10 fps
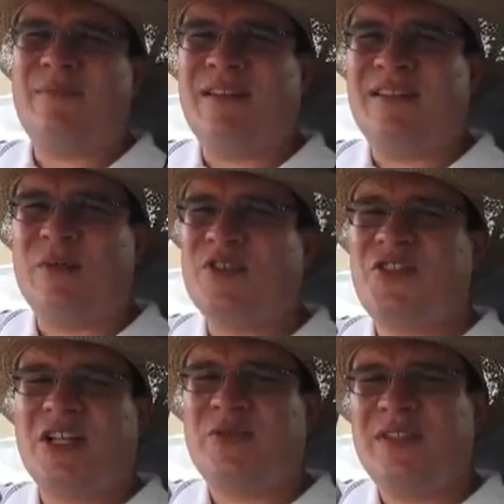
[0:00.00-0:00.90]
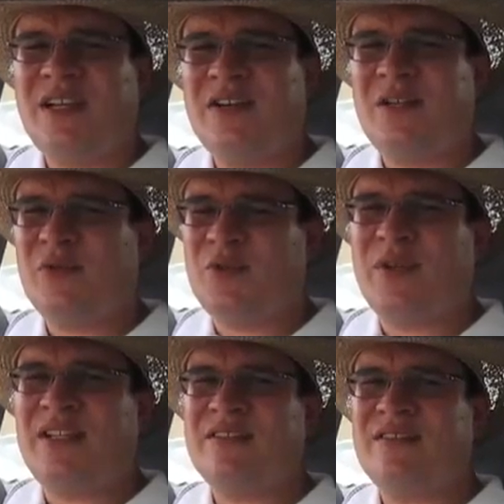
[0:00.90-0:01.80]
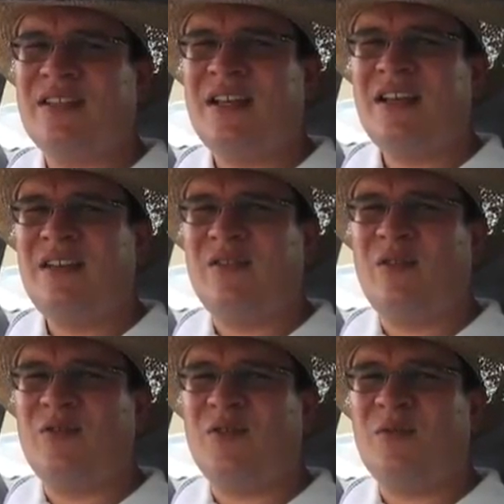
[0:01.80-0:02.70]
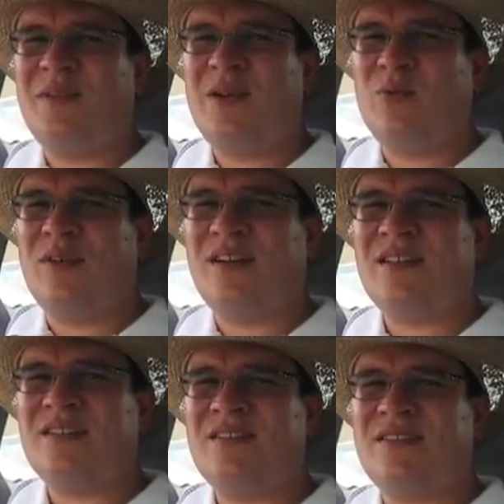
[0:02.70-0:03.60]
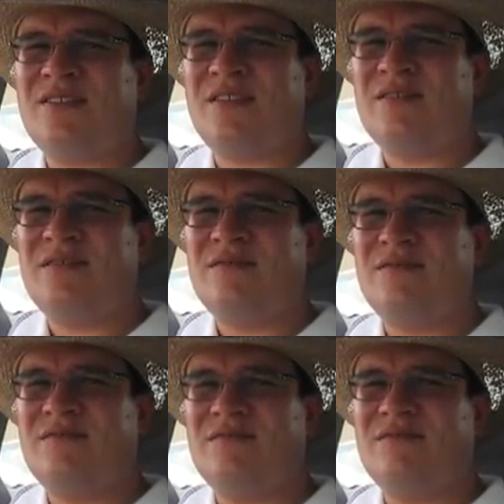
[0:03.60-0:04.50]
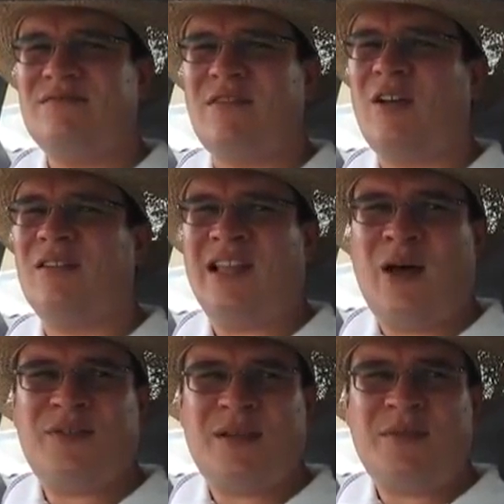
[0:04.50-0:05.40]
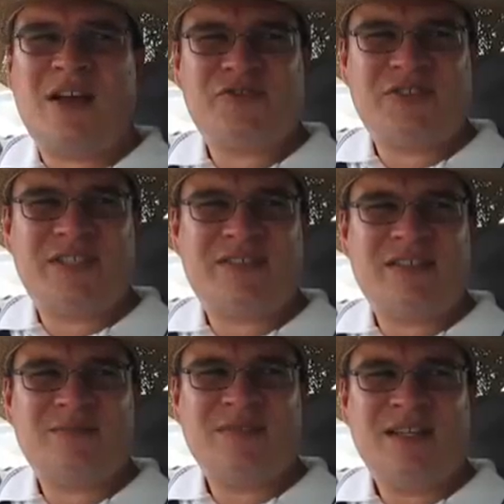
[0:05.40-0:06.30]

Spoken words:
I mean, there were children there, there were tweens. No, nobody was loud and obnoxious this time.